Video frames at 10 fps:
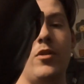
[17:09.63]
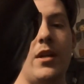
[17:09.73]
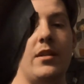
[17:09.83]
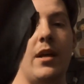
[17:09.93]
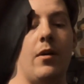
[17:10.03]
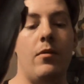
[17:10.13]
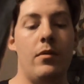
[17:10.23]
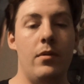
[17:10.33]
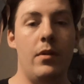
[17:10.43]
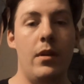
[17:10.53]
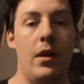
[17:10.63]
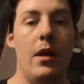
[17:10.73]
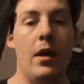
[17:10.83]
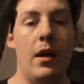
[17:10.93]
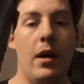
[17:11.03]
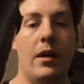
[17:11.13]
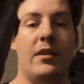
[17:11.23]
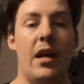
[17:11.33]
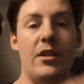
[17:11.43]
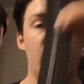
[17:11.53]
straight down,
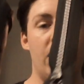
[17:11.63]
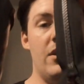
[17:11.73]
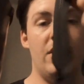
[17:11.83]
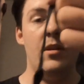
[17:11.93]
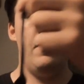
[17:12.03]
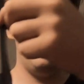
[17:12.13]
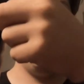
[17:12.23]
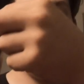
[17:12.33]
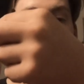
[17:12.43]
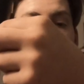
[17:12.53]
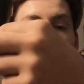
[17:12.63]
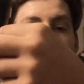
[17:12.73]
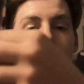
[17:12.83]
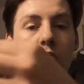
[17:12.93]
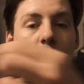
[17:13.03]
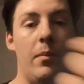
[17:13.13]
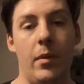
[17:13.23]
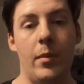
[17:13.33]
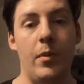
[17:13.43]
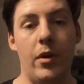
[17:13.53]
attaching this zipper here so I can
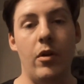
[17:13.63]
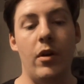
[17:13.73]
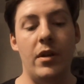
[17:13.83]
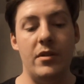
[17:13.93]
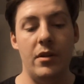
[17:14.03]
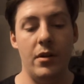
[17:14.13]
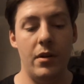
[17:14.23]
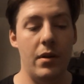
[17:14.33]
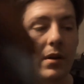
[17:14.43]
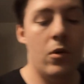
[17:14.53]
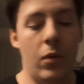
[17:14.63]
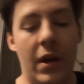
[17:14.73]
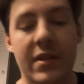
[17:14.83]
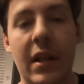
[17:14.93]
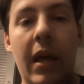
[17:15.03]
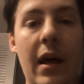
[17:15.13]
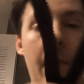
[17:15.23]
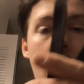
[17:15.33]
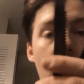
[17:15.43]
be able to put it on easier. When I said I had to